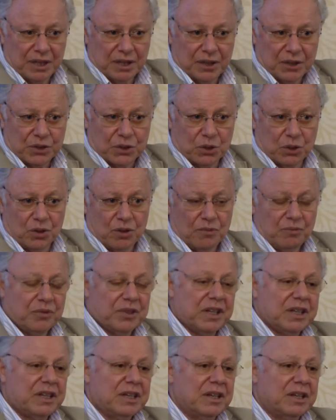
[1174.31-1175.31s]
So
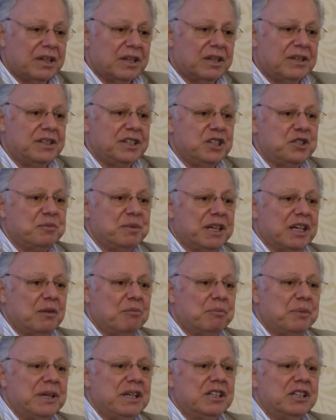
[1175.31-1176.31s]
these become
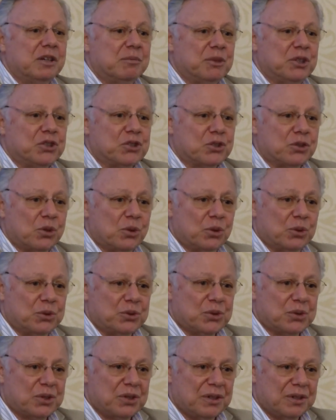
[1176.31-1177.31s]
pilgrimage
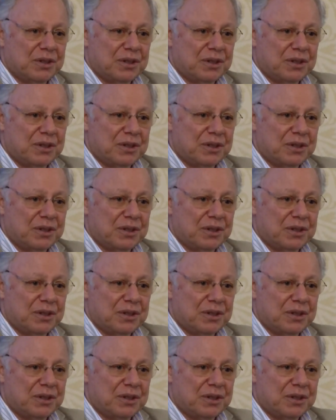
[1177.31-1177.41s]
roads.